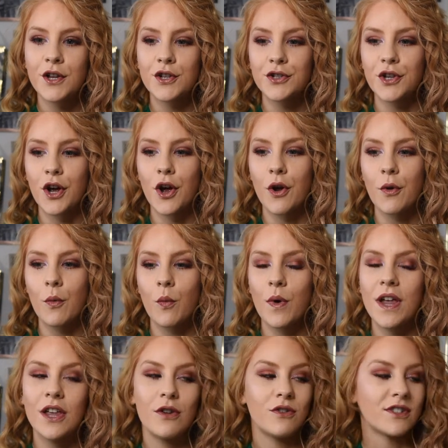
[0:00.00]
So
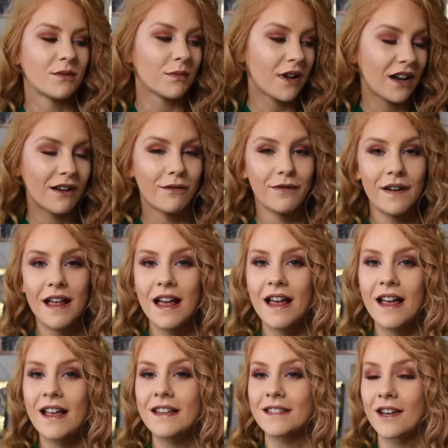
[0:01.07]
we used some colour
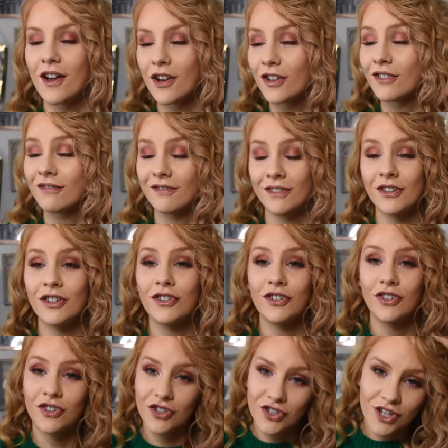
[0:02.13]
flares, like,
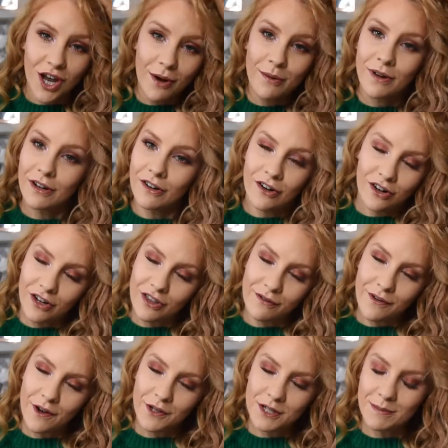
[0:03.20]
just go and look at the
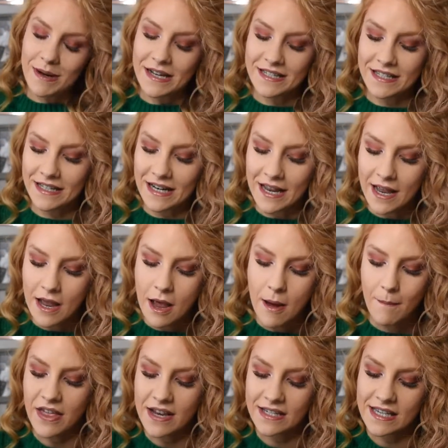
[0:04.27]
photo basically.
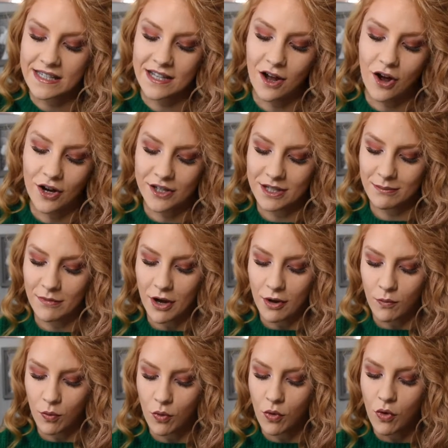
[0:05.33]
This is the item that I
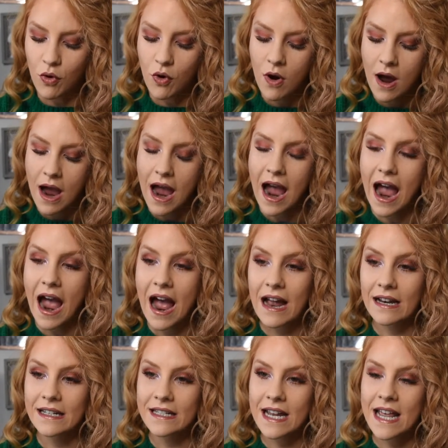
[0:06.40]
wore,
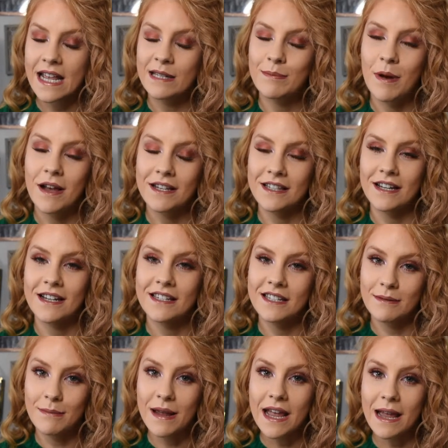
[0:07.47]
and it's personalised
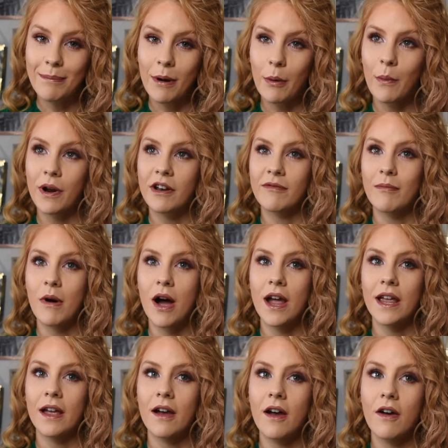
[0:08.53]
to me by one of
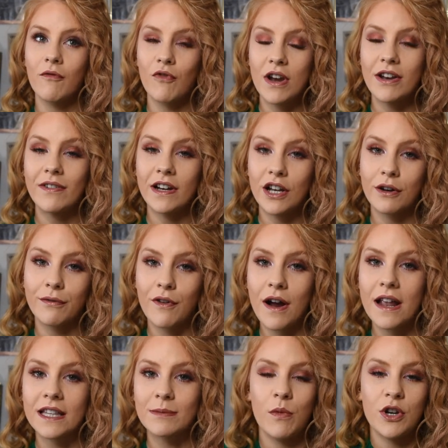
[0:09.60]
my really, really good
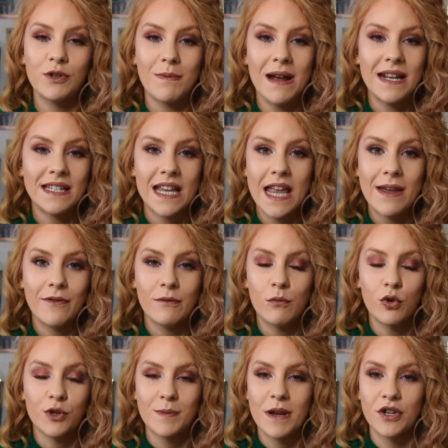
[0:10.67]
friends, which makes it even
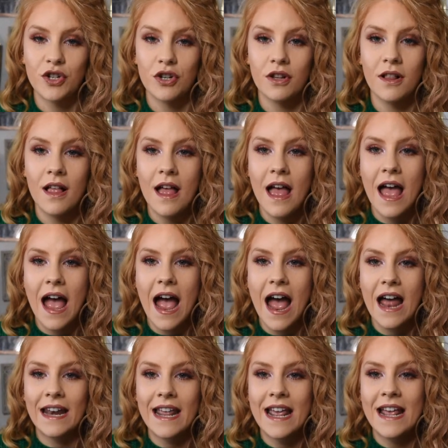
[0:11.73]
more special.
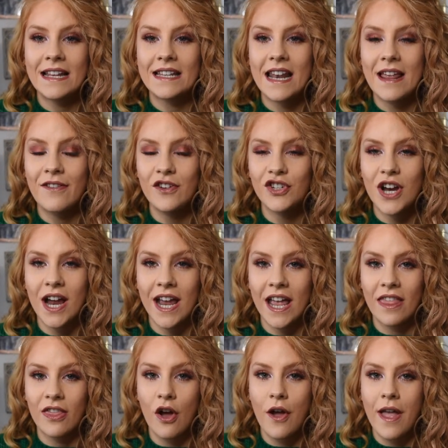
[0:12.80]
And it is a leather
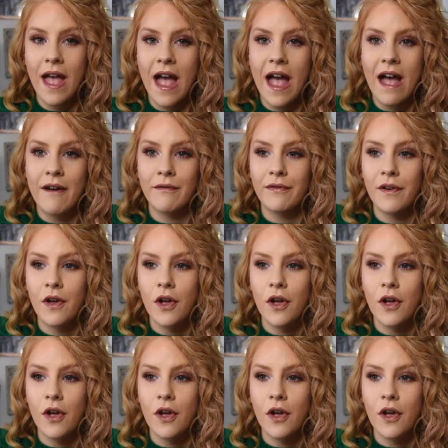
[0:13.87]
jacket that I have